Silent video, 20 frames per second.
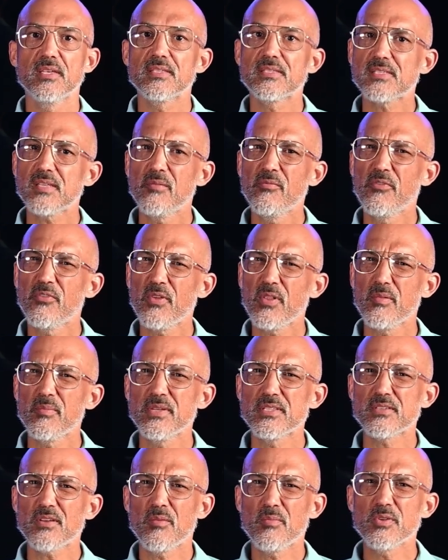Some
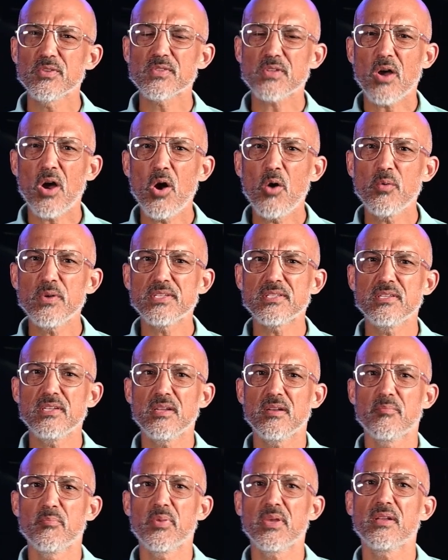filaments almost always
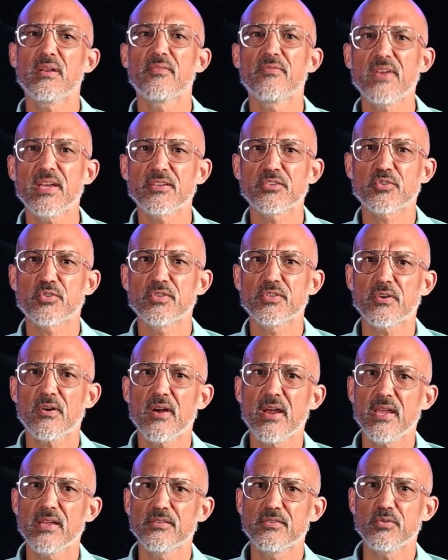need a bit of extra
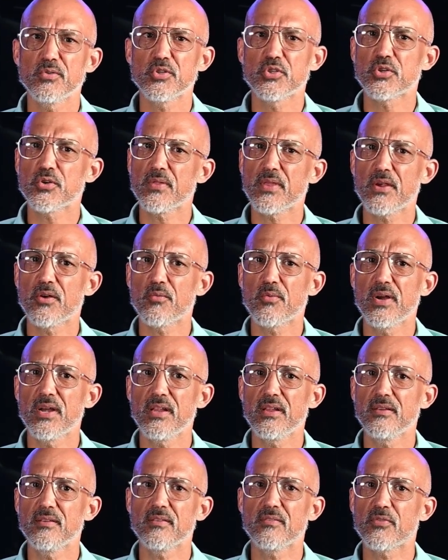drying to ensure they are
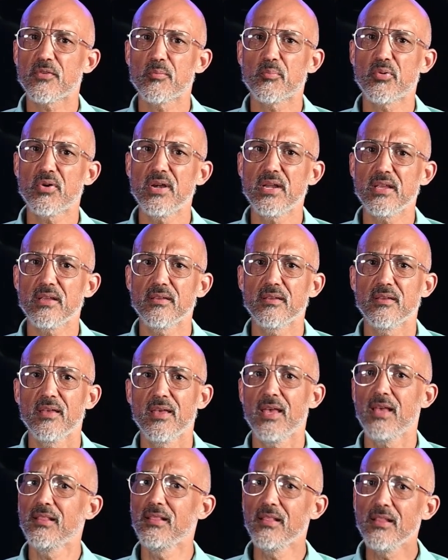ready for printing.
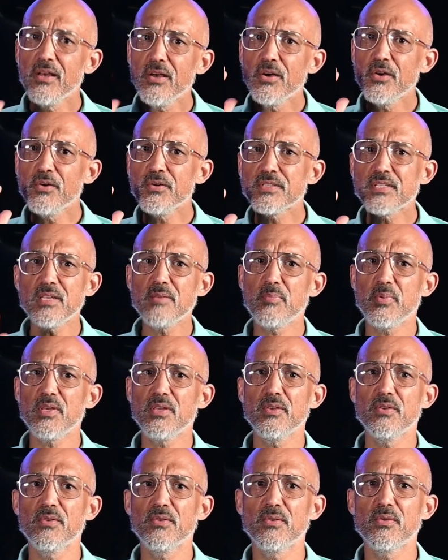Hello,
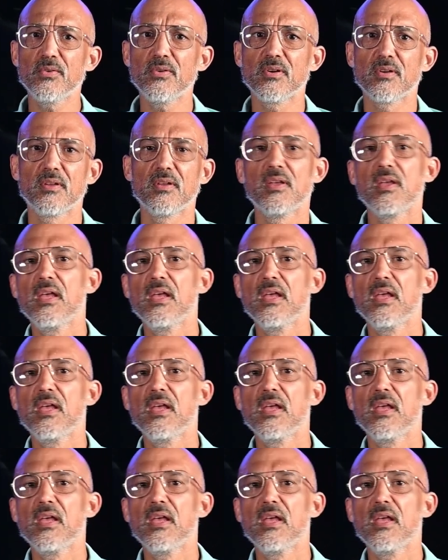TPU!